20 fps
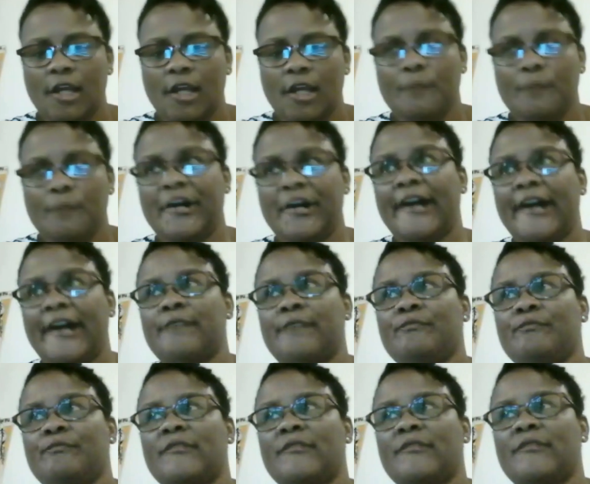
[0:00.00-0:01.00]
But
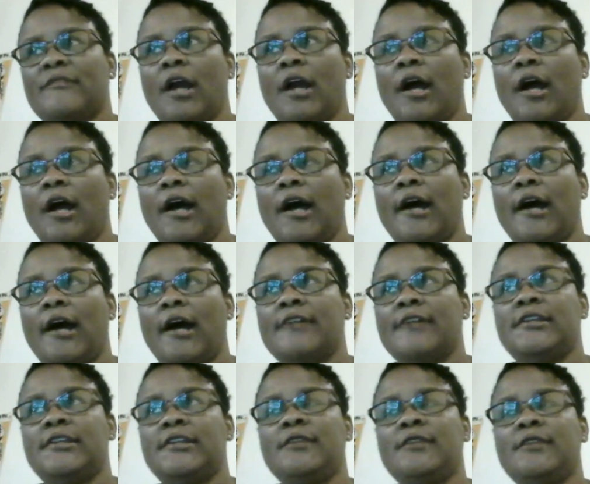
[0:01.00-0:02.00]

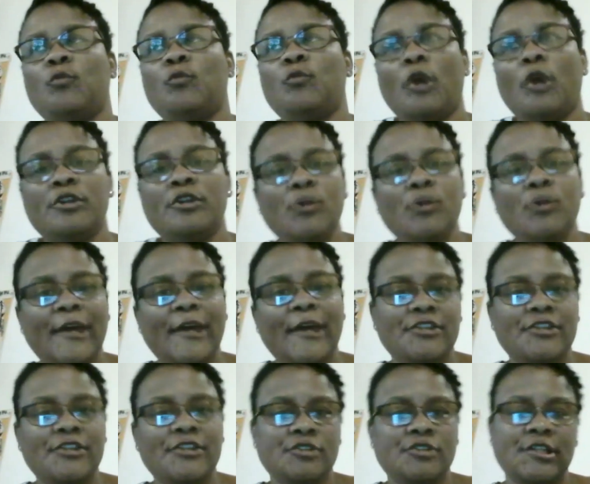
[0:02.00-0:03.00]
the only
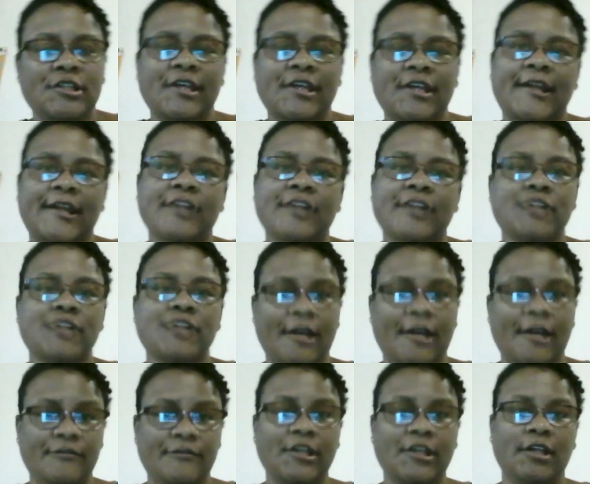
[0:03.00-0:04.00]
ways you can get
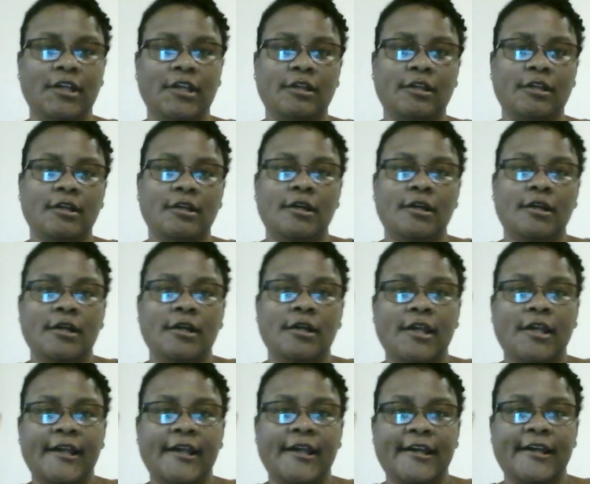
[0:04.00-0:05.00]
HIV
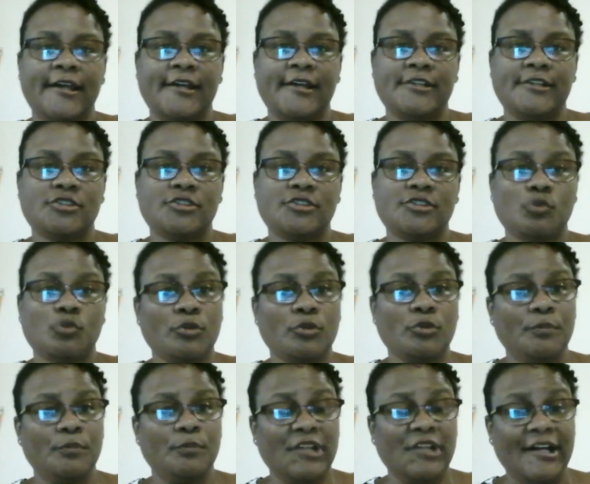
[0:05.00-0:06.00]
is
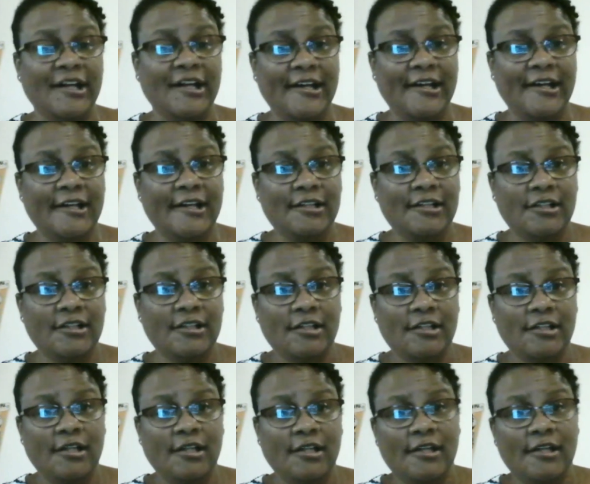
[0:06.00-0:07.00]
through blood,
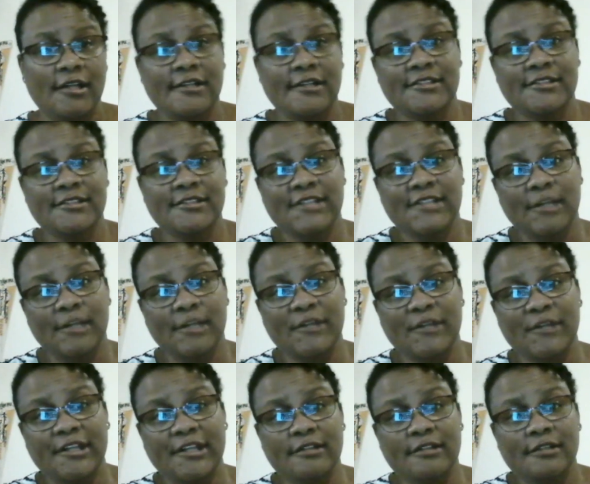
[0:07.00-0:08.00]

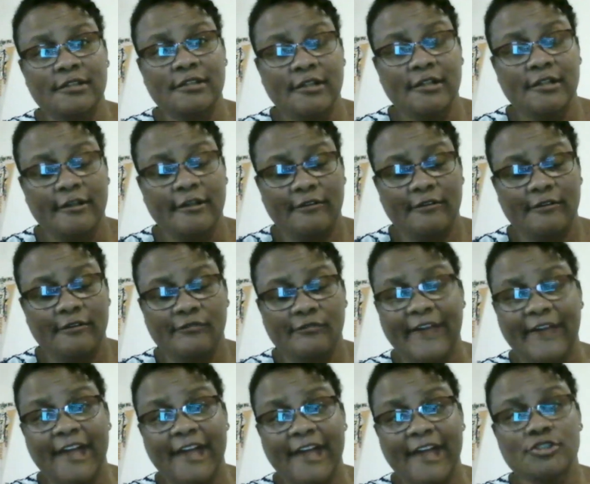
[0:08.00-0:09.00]
semen,
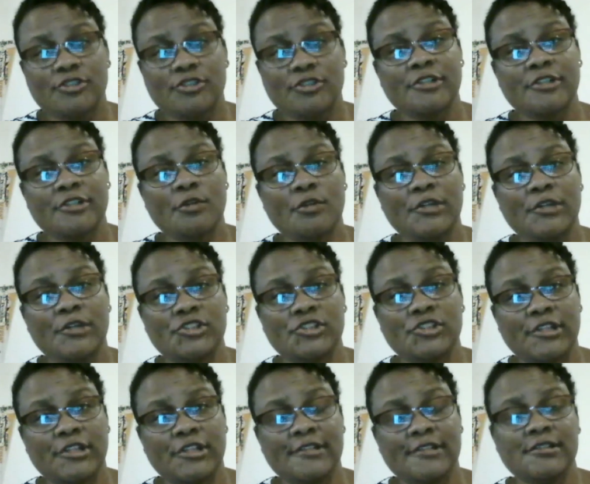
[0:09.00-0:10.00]
vaginal
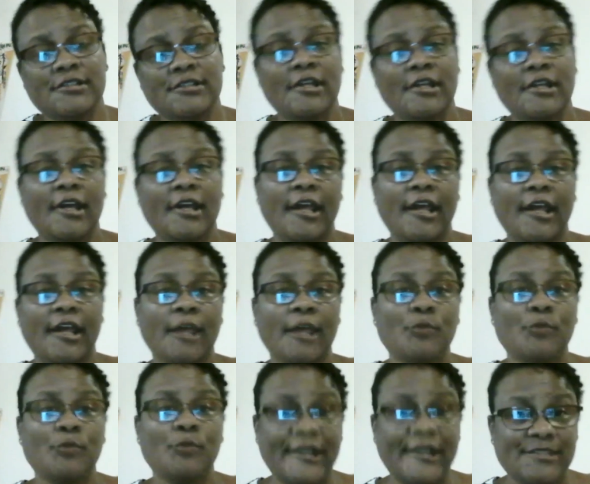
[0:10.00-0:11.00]
secretions, and
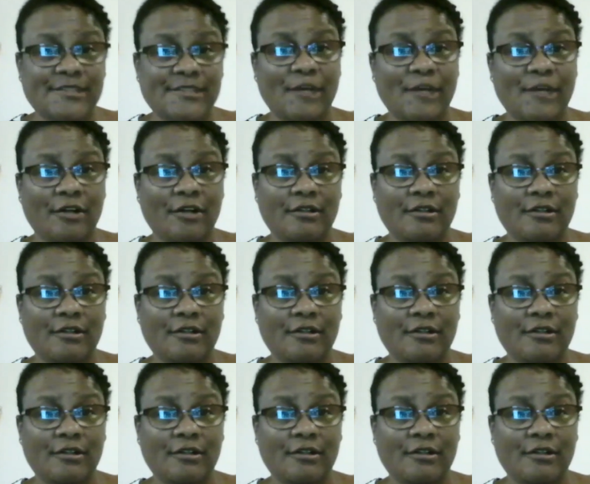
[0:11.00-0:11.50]
breast milk.